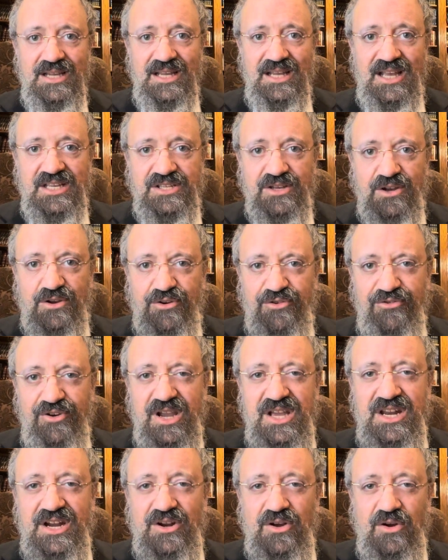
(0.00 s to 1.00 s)
is a
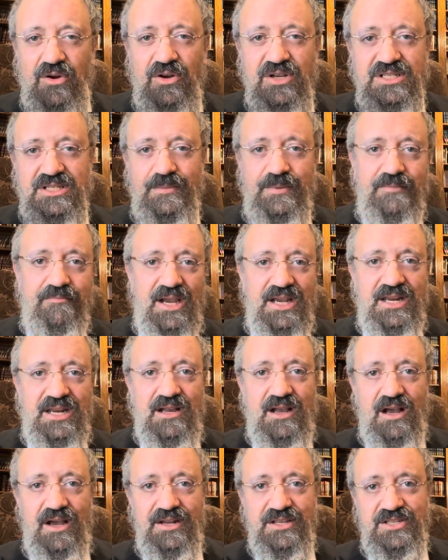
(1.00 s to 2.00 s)
great and awesome and mighty
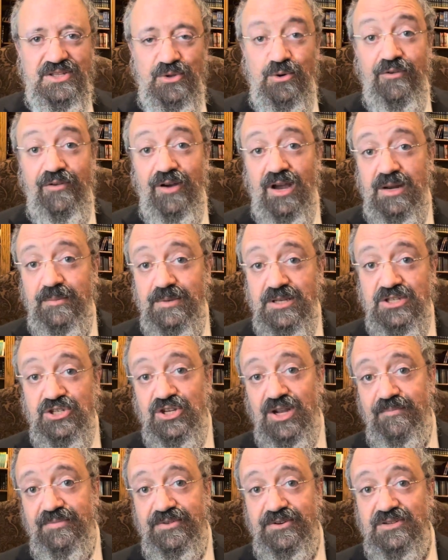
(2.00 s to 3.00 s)
God. It's Deuteronomy
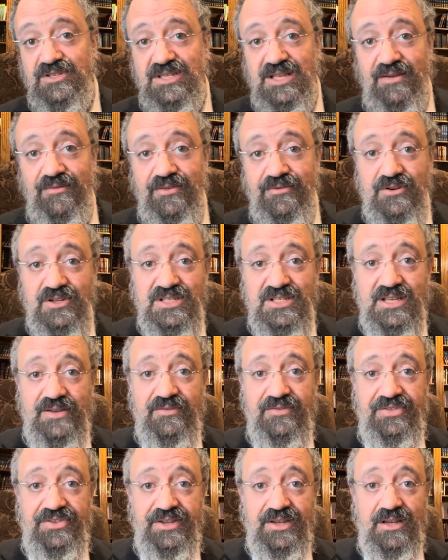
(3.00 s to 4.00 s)
chapter 7, verse
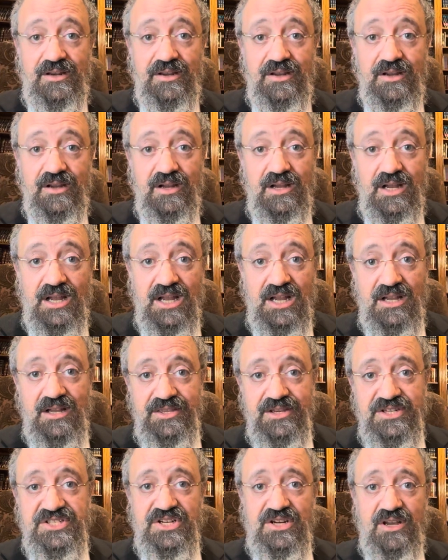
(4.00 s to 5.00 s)
17.
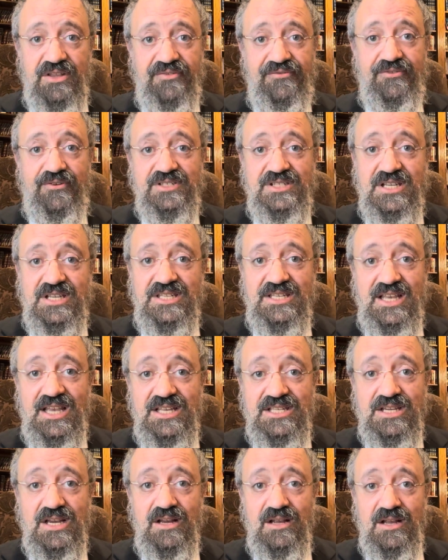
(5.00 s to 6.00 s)
There's another verse that
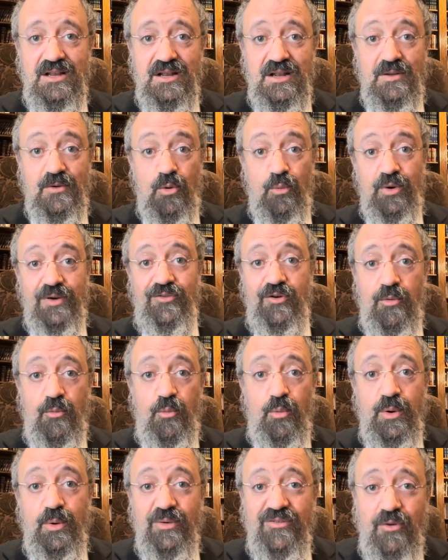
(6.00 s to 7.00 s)
says, we
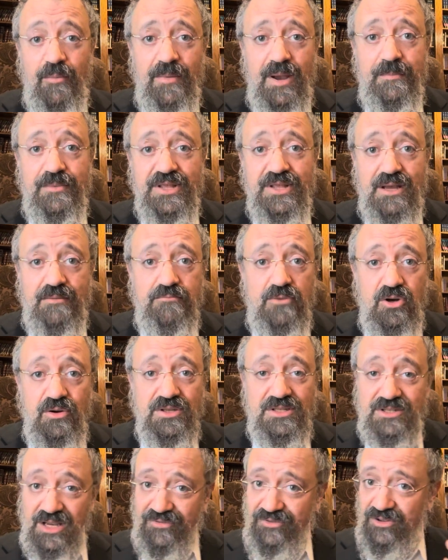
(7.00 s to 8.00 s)
remember that
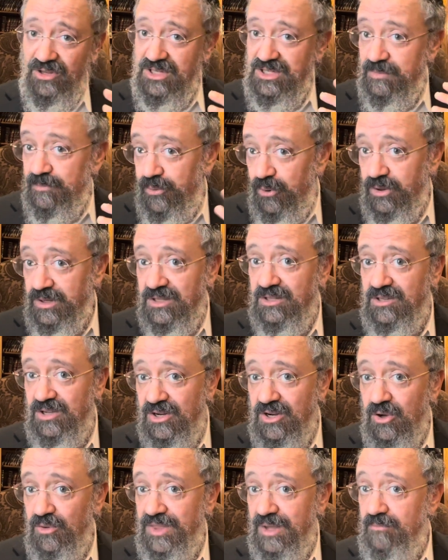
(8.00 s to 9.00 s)
Moses, it's important to
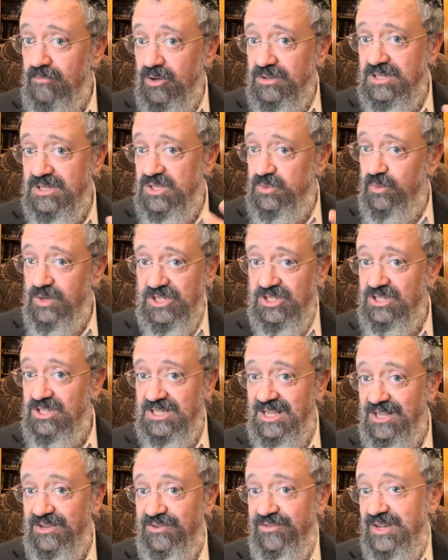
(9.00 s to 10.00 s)
know that Moses wasn't
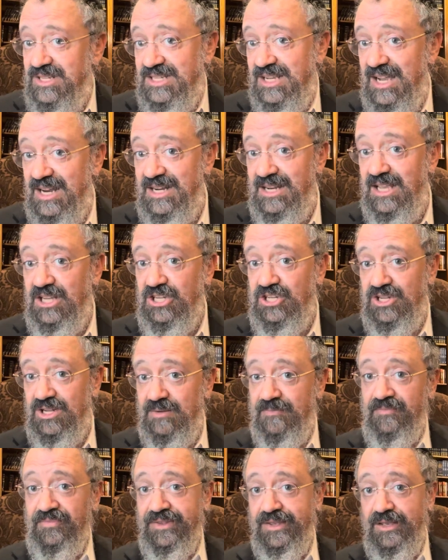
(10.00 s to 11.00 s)
just addressing a nation